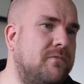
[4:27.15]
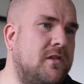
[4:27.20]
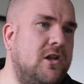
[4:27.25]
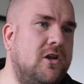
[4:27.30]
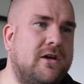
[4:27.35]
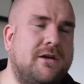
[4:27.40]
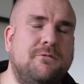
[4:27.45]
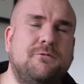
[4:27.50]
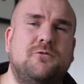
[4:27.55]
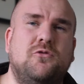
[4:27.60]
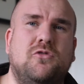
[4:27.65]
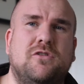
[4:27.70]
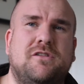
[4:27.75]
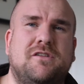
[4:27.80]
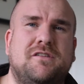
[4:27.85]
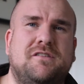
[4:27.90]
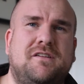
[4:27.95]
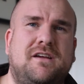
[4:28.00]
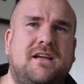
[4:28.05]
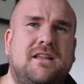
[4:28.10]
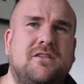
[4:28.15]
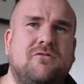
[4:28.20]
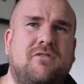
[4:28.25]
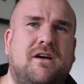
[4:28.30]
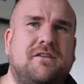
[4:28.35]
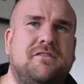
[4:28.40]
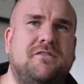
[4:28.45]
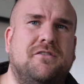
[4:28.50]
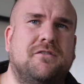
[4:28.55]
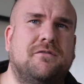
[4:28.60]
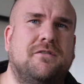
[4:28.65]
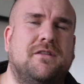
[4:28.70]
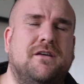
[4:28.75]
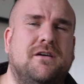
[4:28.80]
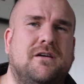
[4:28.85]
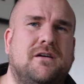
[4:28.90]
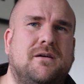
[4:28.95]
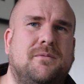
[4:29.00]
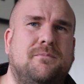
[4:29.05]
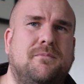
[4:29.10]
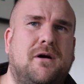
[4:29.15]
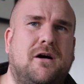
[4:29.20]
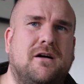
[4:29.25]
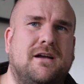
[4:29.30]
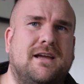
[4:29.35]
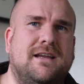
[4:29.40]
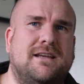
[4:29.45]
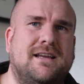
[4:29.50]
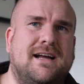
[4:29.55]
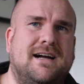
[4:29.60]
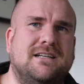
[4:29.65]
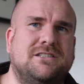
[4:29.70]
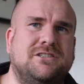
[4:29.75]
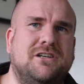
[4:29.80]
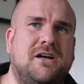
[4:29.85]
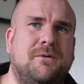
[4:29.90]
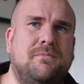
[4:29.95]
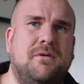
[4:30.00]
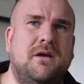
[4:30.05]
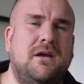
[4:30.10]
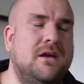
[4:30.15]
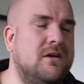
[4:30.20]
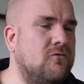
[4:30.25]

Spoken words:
Looking forward to seeing the rest of the market catch up.